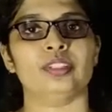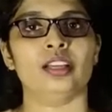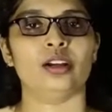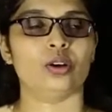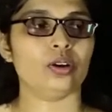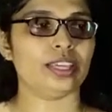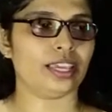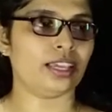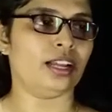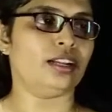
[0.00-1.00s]

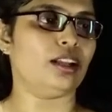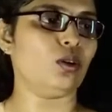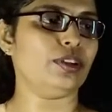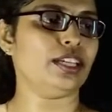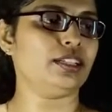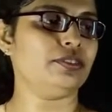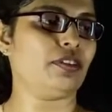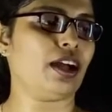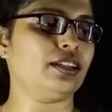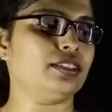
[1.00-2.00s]
Okay, now we can
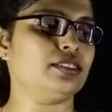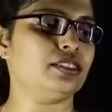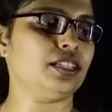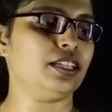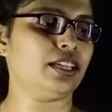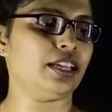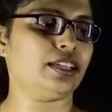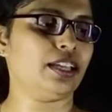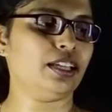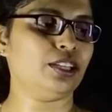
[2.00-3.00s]
divide this 3
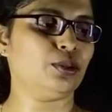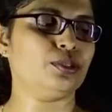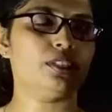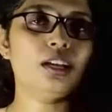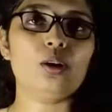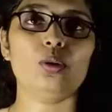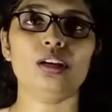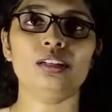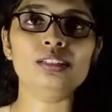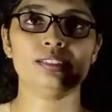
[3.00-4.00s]
again using
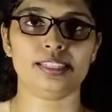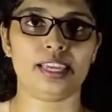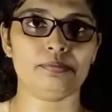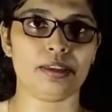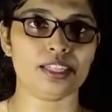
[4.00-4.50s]
our same base